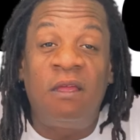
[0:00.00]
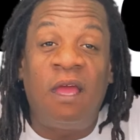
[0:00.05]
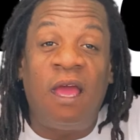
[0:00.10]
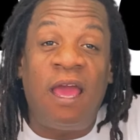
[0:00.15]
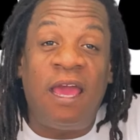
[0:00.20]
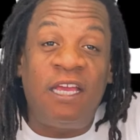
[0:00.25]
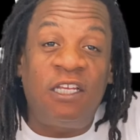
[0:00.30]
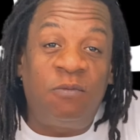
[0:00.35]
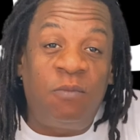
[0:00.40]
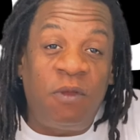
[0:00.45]

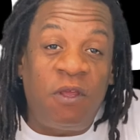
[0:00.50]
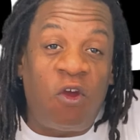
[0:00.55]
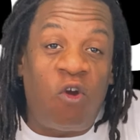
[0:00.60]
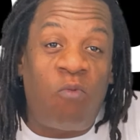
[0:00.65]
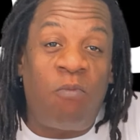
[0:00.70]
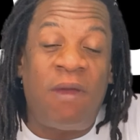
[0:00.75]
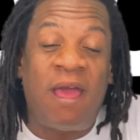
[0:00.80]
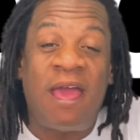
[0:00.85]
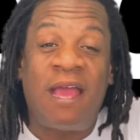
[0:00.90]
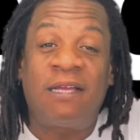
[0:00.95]

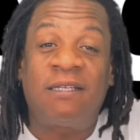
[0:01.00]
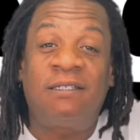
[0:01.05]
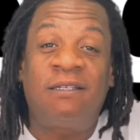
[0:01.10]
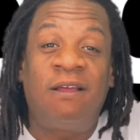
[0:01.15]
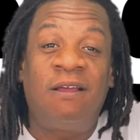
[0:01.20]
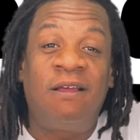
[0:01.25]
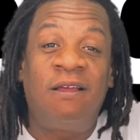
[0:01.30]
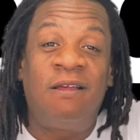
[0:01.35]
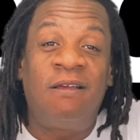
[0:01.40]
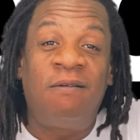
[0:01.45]
HBO Max,
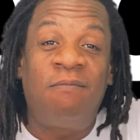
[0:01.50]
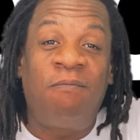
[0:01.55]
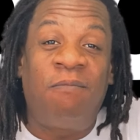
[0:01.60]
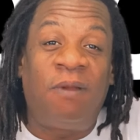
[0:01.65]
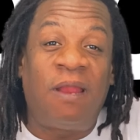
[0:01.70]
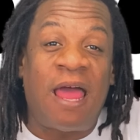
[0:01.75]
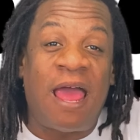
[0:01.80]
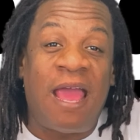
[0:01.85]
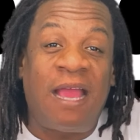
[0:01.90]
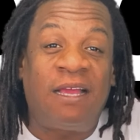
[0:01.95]

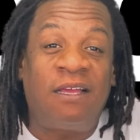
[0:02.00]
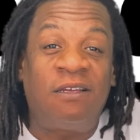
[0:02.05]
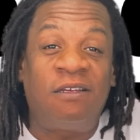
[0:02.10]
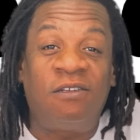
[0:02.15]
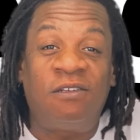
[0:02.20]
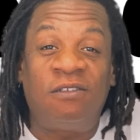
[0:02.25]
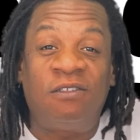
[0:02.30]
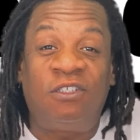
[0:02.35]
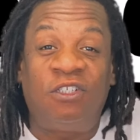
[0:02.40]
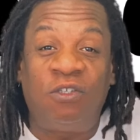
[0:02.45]
Black
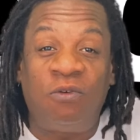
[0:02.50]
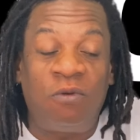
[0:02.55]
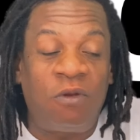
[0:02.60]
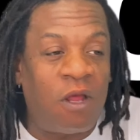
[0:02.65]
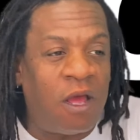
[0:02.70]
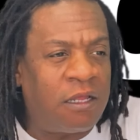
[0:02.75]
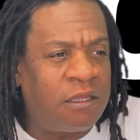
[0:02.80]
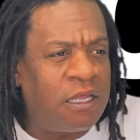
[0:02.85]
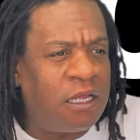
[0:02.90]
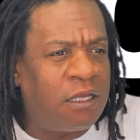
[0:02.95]
Judas.
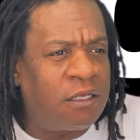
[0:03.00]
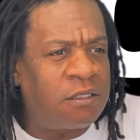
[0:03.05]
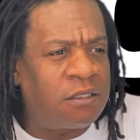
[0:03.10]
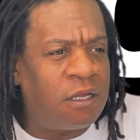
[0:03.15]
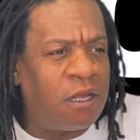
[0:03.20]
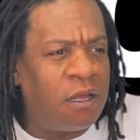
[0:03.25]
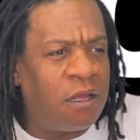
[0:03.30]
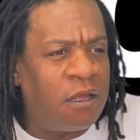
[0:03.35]
No, I think it's